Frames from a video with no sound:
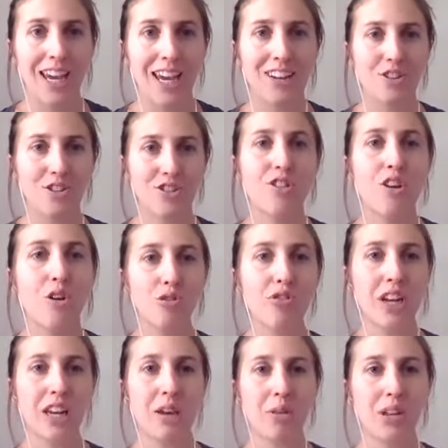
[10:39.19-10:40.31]
And it's so
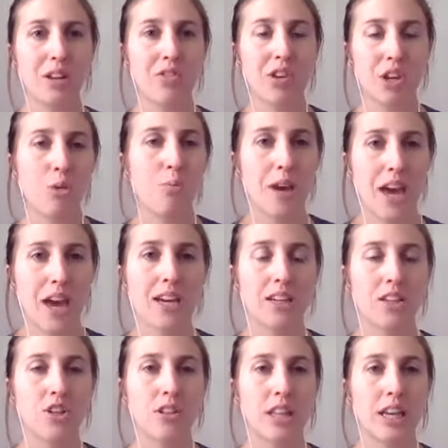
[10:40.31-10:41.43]
funny whenever you go back
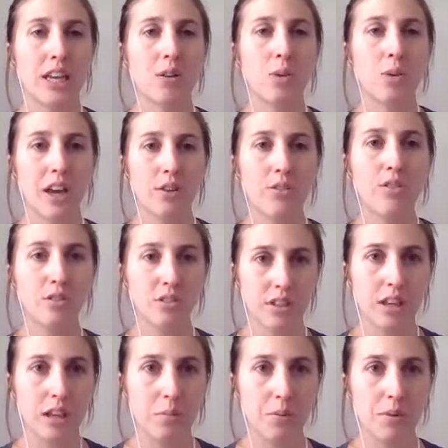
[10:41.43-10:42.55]
and you're like, well, how's your
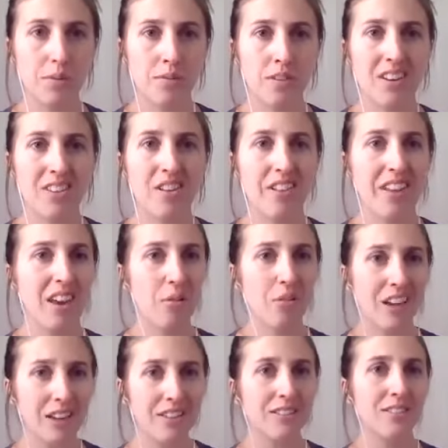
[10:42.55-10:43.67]
sleep? And they're like,
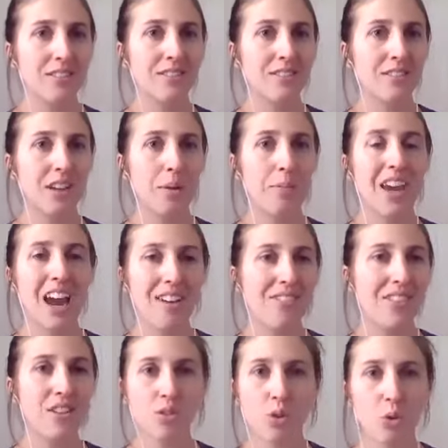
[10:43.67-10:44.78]
what? I mean, I
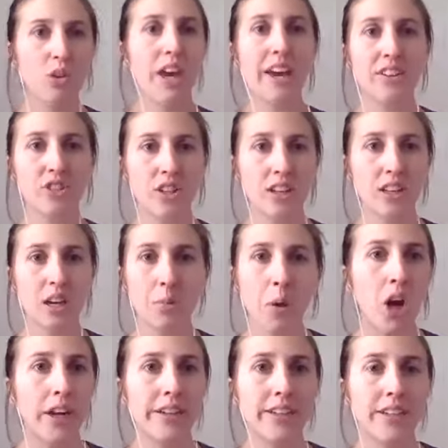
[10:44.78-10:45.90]
have this cool gadget. Come
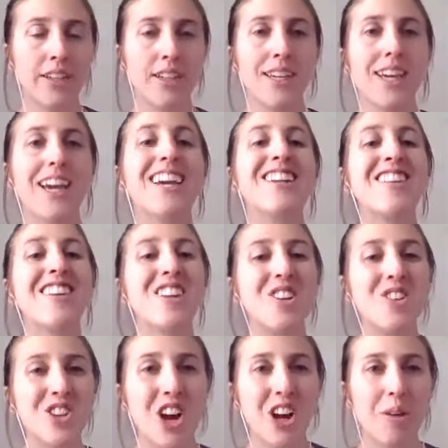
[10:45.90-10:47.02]
on. And then
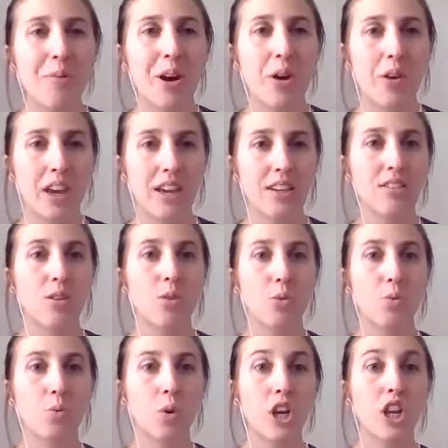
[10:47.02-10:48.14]
you talk about, okay, so
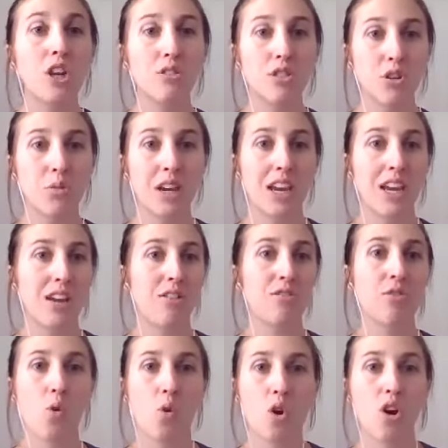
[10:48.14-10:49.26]
what are you doing
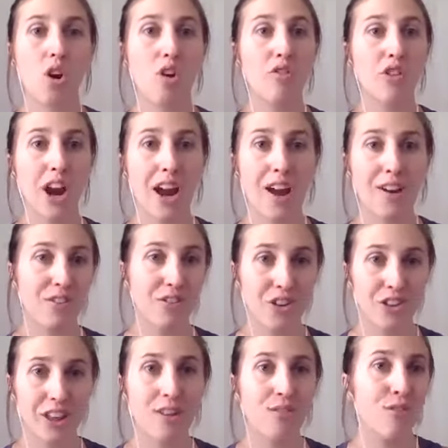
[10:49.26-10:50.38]
for over half of
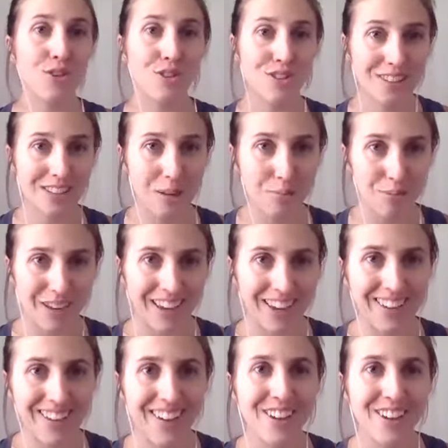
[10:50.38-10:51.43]
your life? You're sleeping.